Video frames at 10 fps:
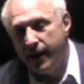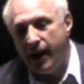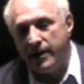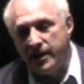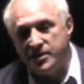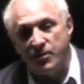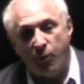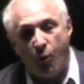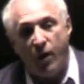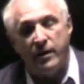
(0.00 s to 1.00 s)
And I think it's
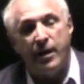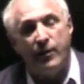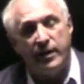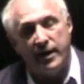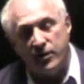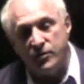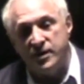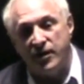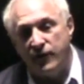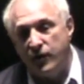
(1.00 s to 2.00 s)
important that when you get those
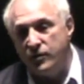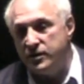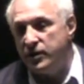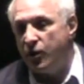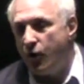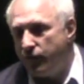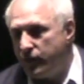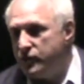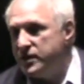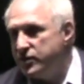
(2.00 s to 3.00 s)
interviews and you go in for
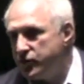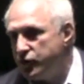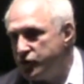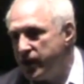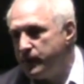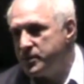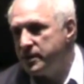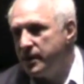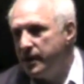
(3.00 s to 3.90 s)
those internships,